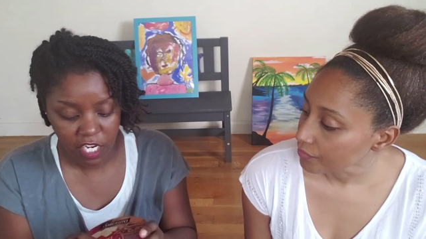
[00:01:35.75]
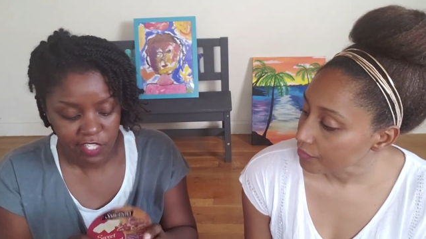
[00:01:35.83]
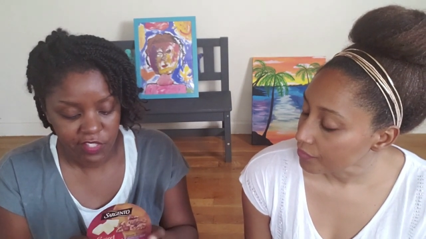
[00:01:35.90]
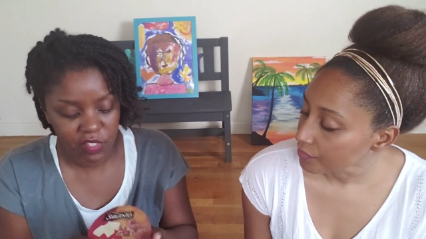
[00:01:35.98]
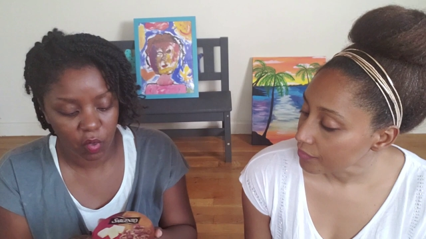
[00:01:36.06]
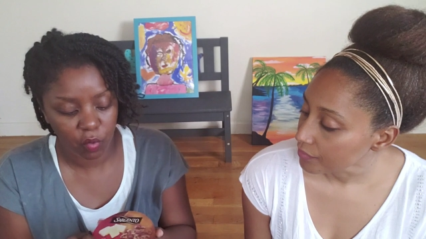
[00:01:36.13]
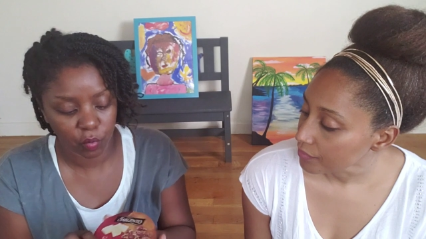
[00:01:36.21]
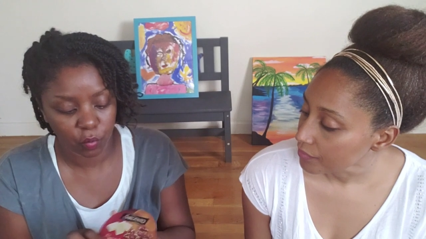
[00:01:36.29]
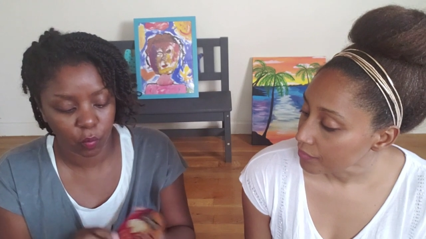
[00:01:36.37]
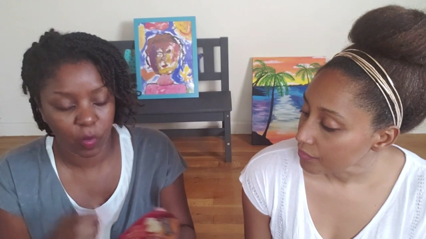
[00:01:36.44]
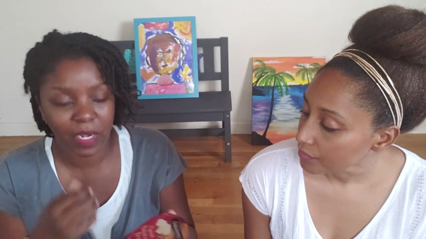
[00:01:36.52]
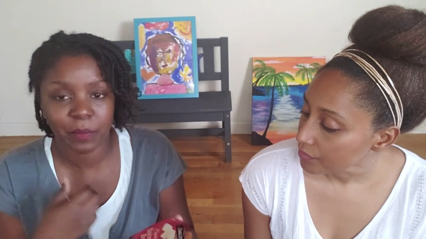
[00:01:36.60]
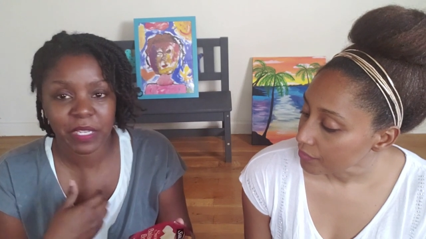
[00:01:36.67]
Speaker 1: So
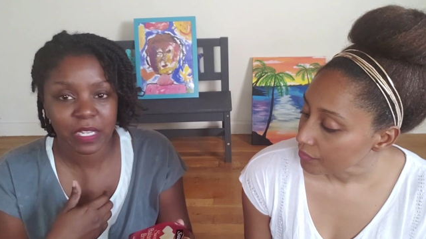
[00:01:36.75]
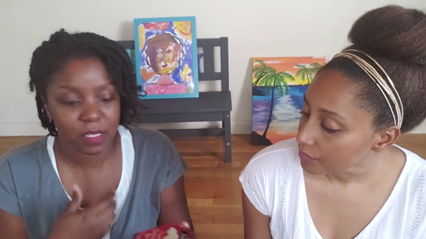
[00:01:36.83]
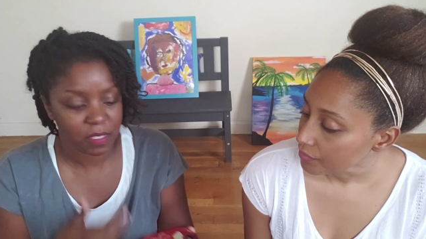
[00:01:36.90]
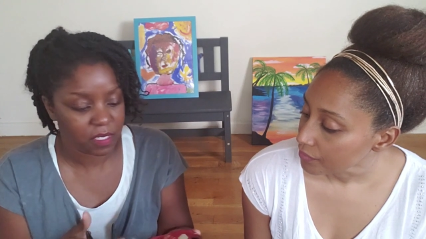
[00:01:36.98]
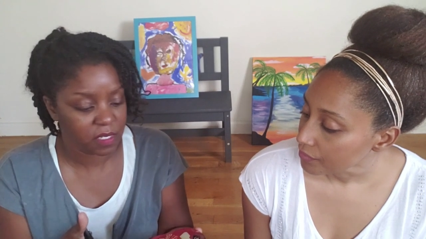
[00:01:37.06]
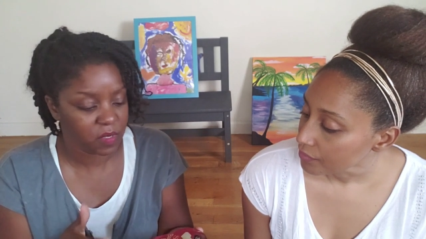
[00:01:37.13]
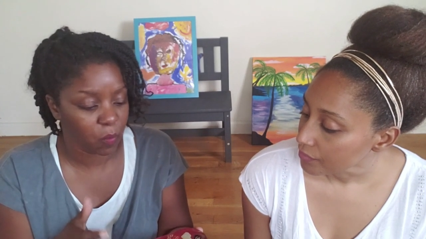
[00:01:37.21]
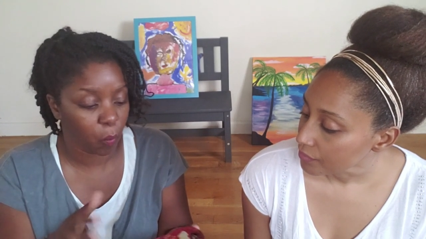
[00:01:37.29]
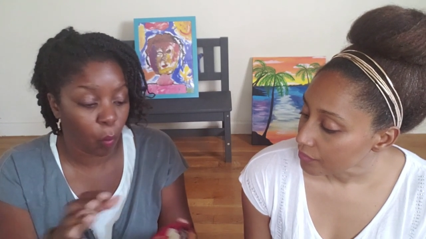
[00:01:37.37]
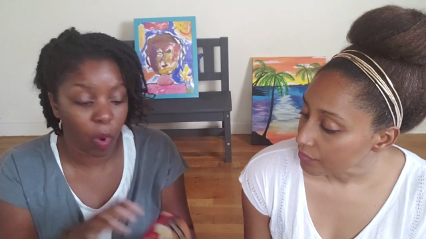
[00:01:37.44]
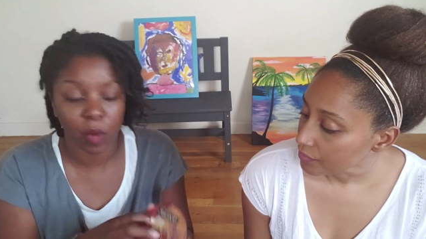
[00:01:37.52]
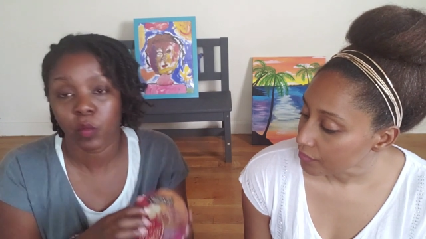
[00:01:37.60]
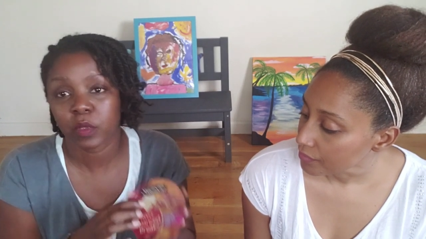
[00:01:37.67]
when I'm eating these,
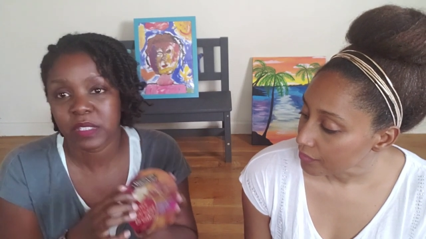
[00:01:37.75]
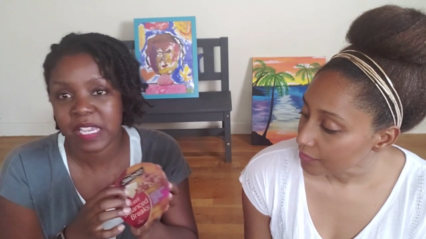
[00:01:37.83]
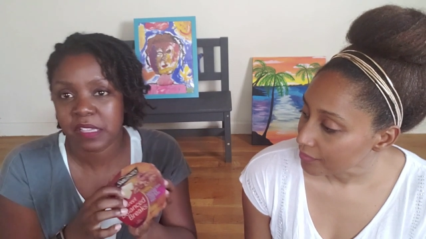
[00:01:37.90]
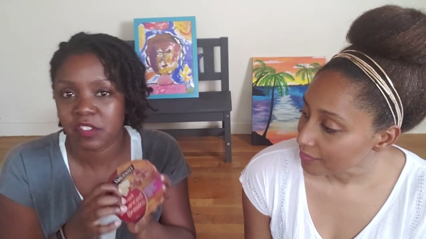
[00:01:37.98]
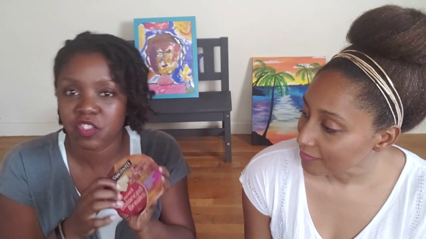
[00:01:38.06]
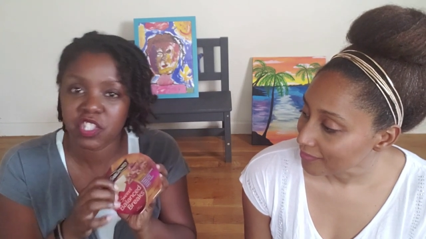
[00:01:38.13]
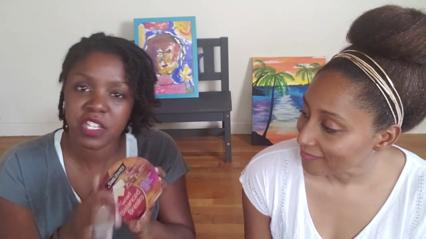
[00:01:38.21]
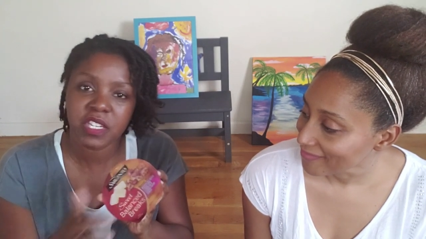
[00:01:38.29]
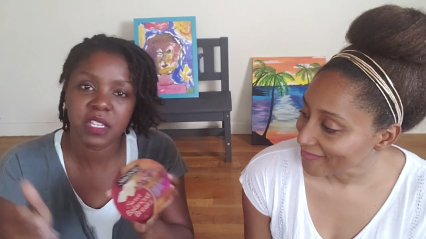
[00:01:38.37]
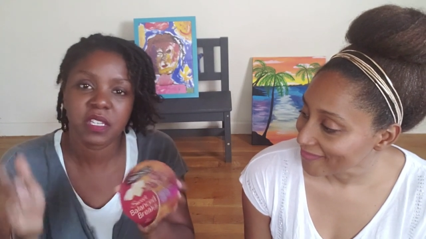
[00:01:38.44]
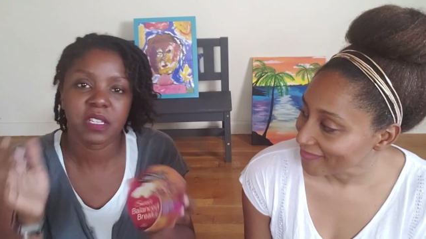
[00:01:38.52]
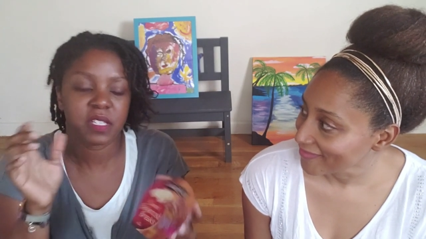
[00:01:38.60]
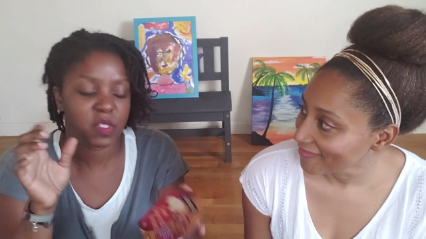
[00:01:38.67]
one will take the
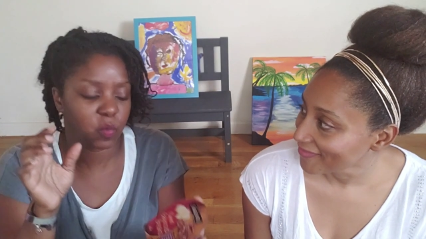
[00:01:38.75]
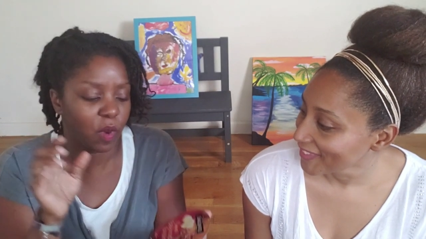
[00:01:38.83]
cheese,